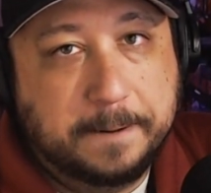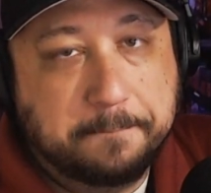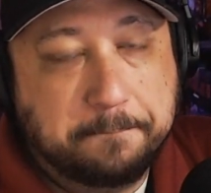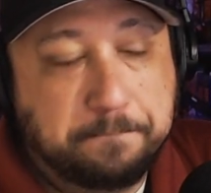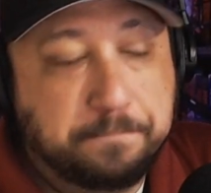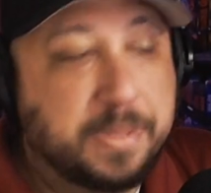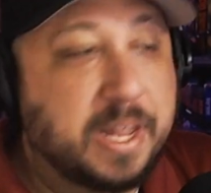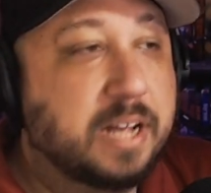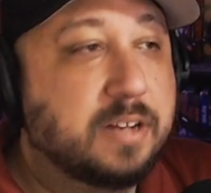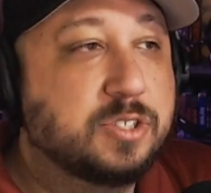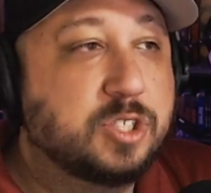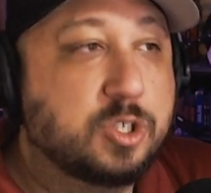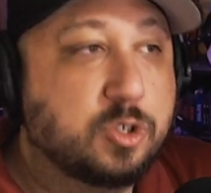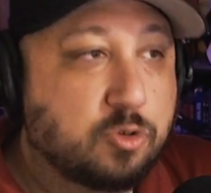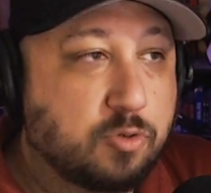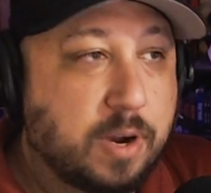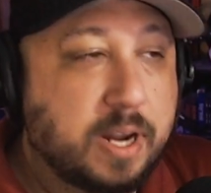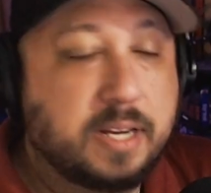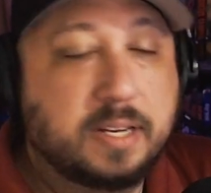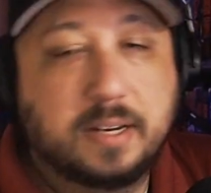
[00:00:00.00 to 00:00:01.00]
Now, is it
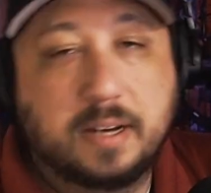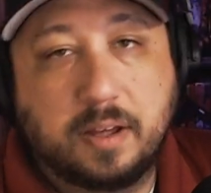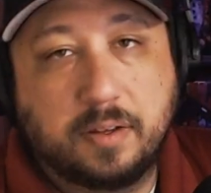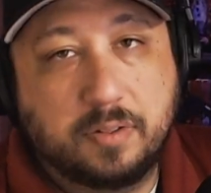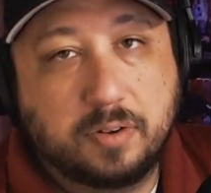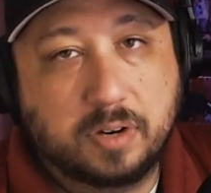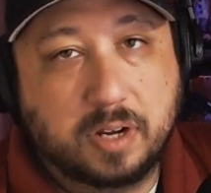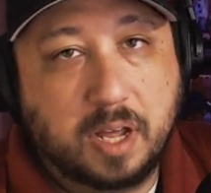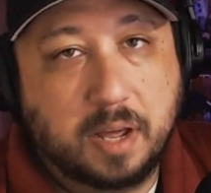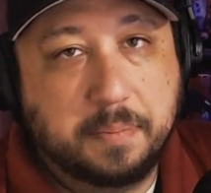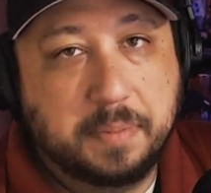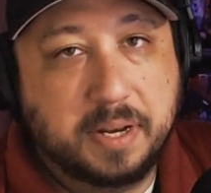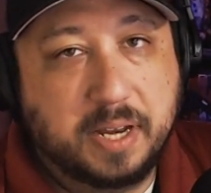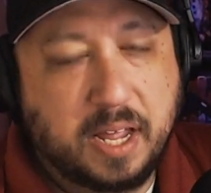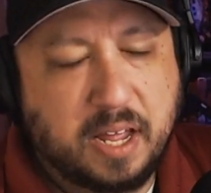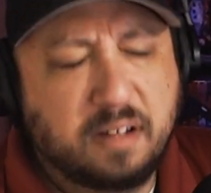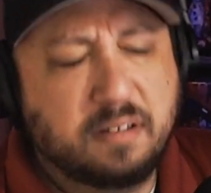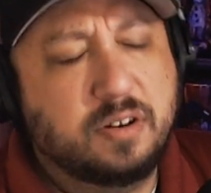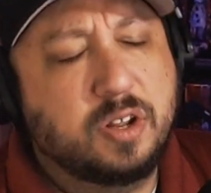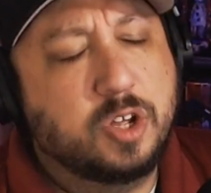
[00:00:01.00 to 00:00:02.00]
great to know they're coming
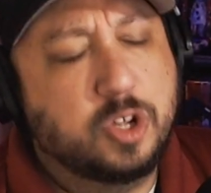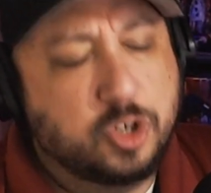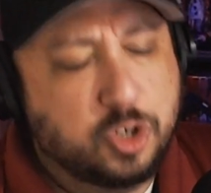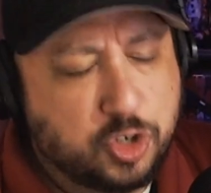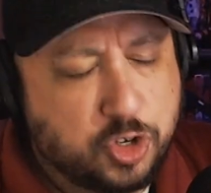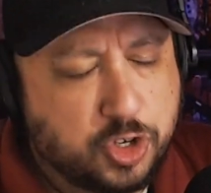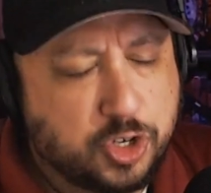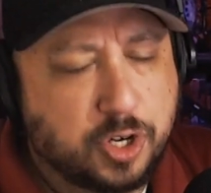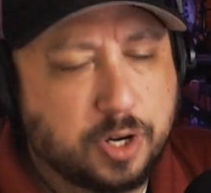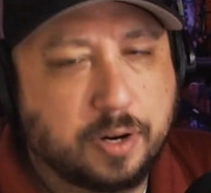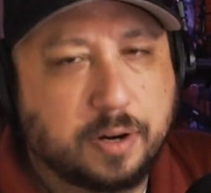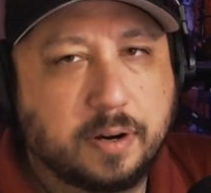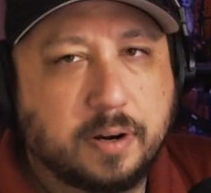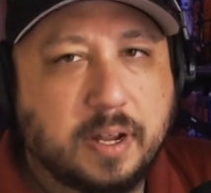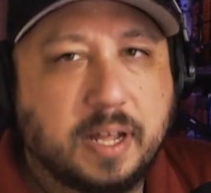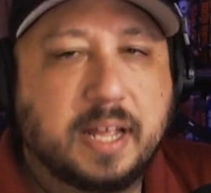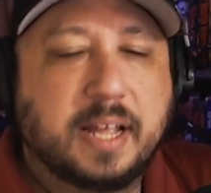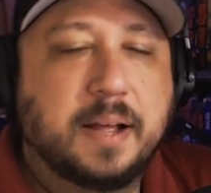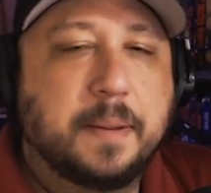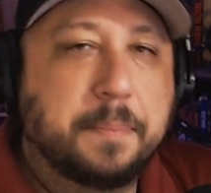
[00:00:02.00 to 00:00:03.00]
down? Sure.
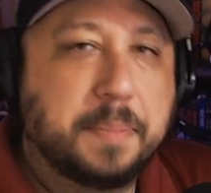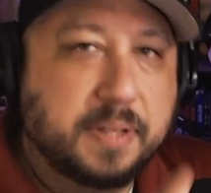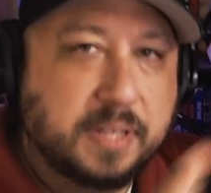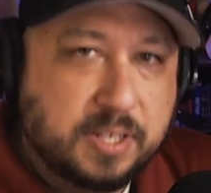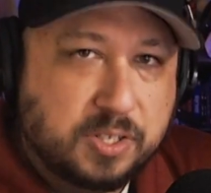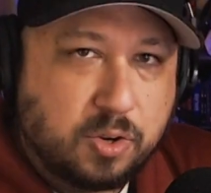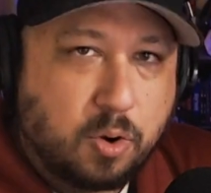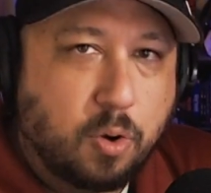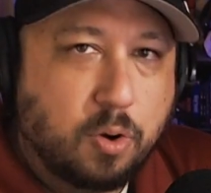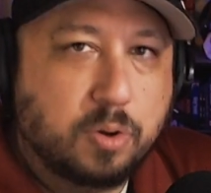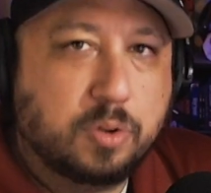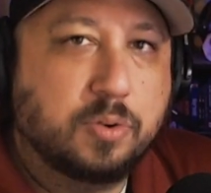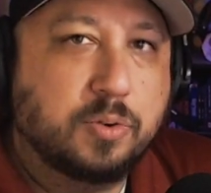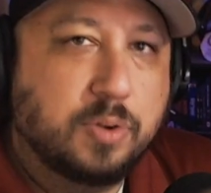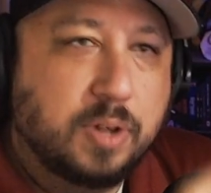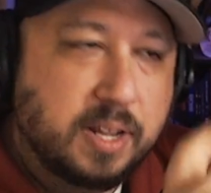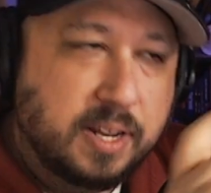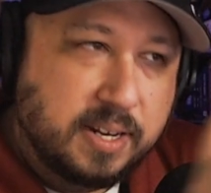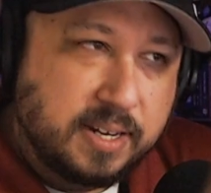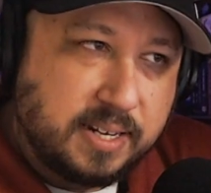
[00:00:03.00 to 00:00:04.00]
But this
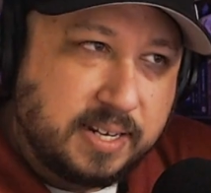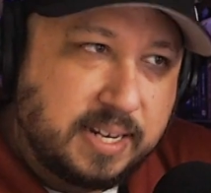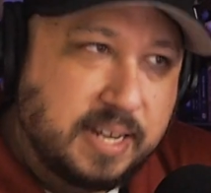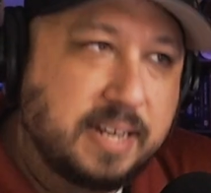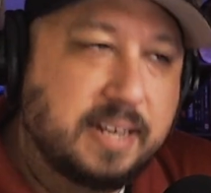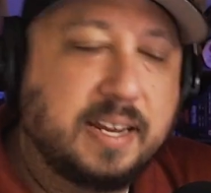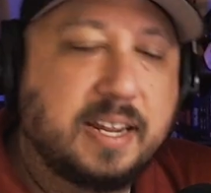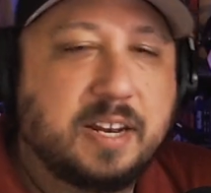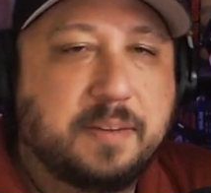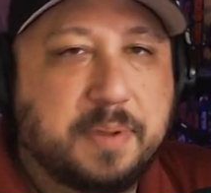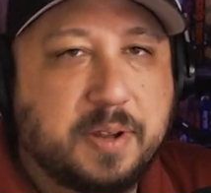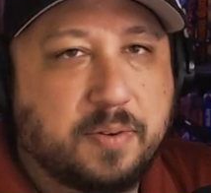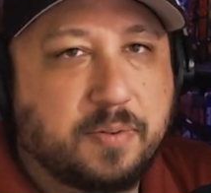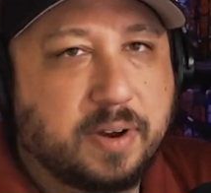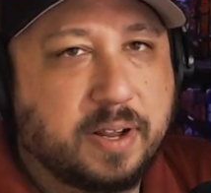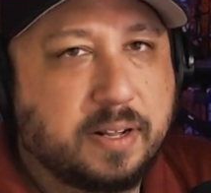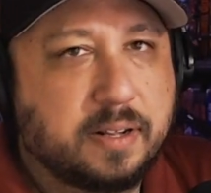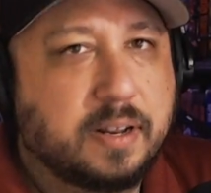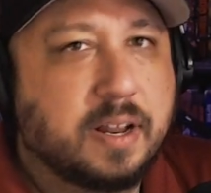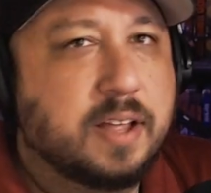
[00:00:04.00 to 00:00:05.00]
article didn't need to be
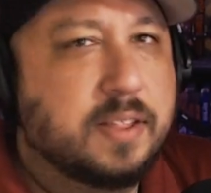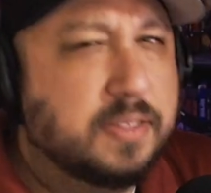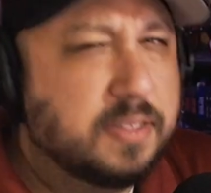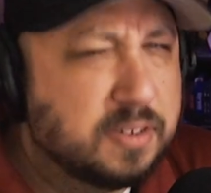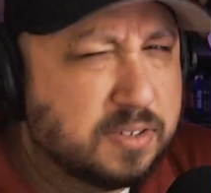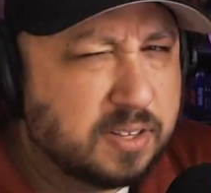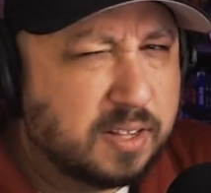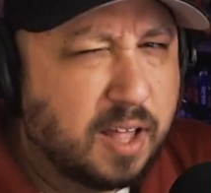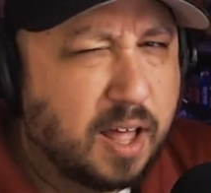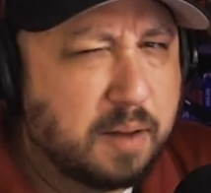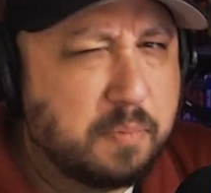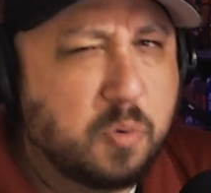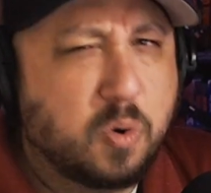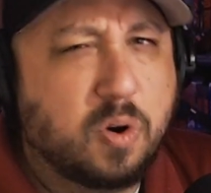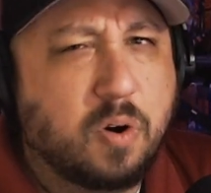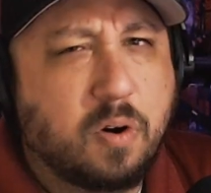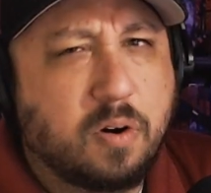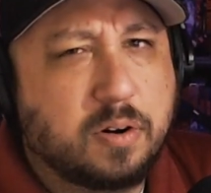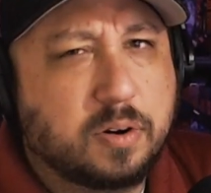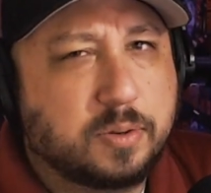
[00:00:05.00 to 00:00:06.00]
written. There's a lot more
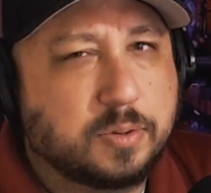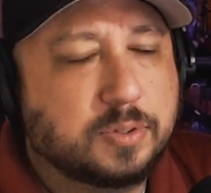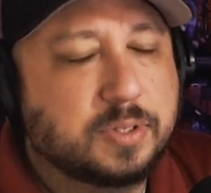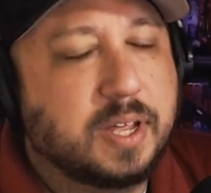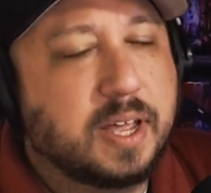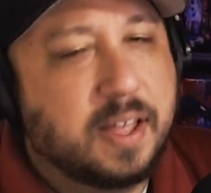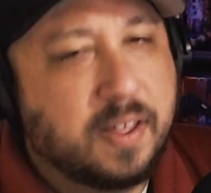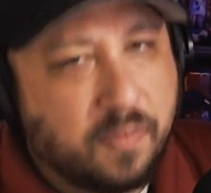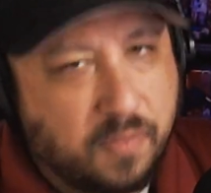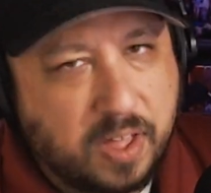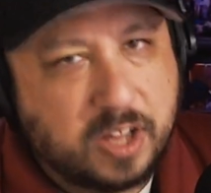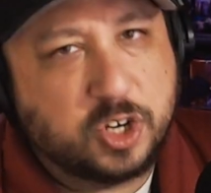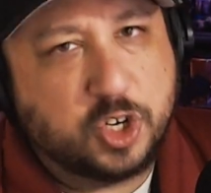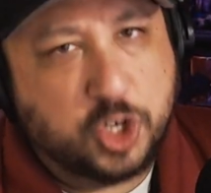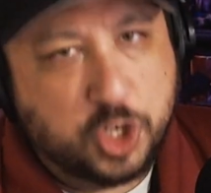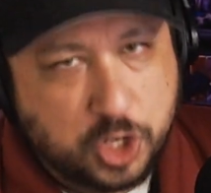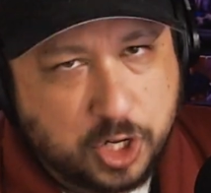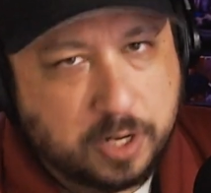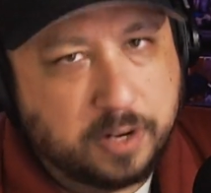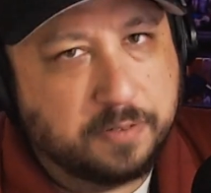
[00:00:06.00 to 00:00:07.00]
articles that
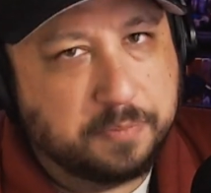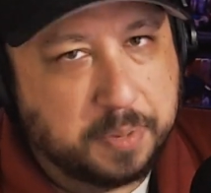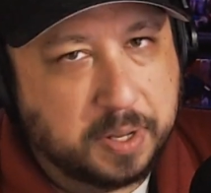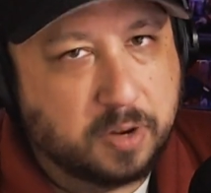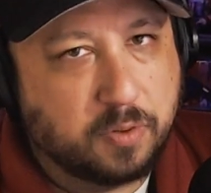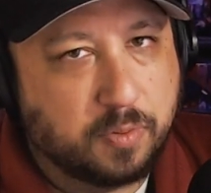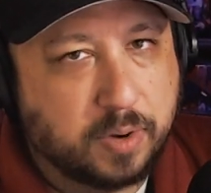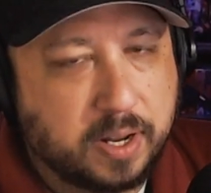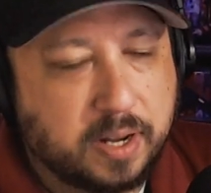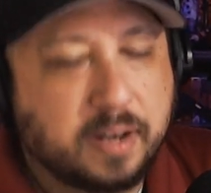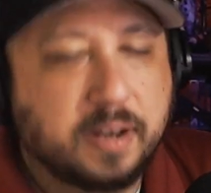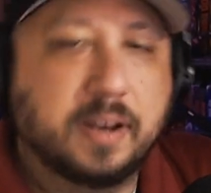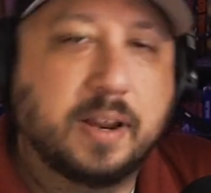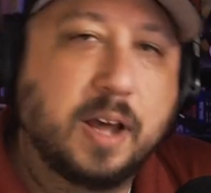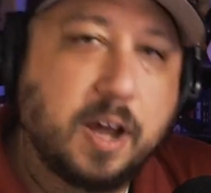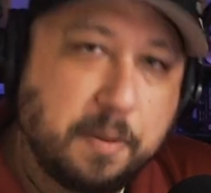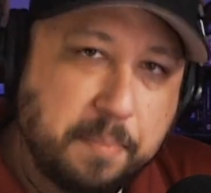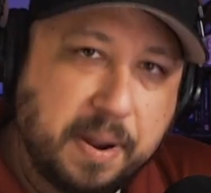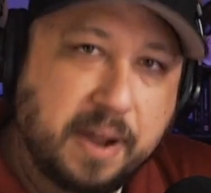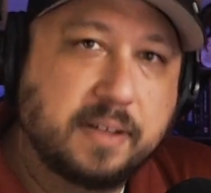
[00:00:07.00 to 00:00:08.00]
should have been written
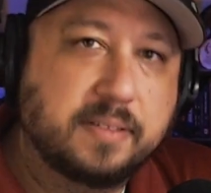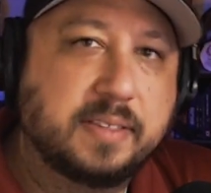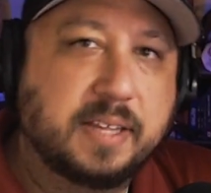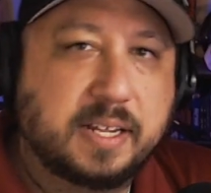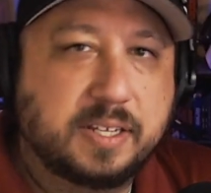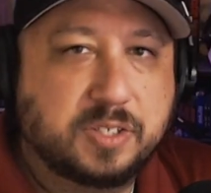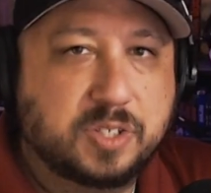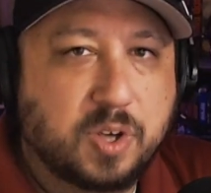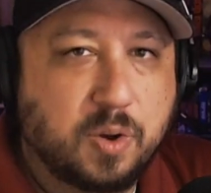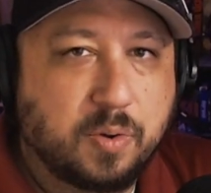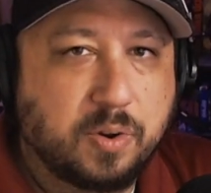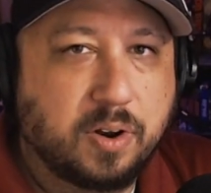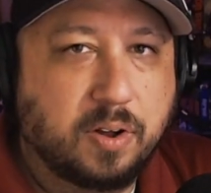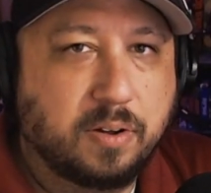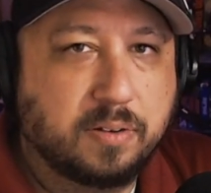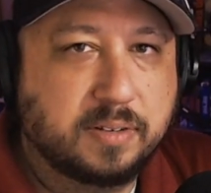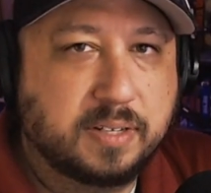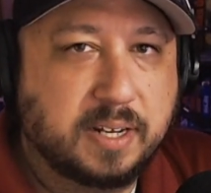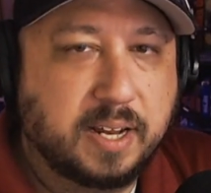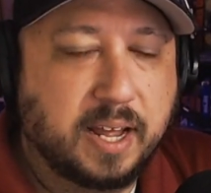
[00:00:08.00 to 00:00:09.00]
about things going
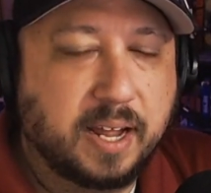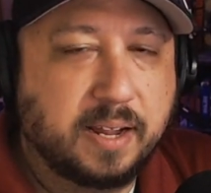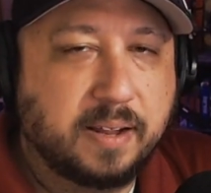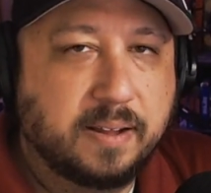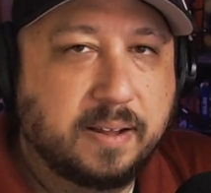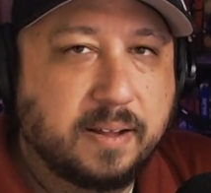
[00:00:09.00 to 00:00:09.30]
on today.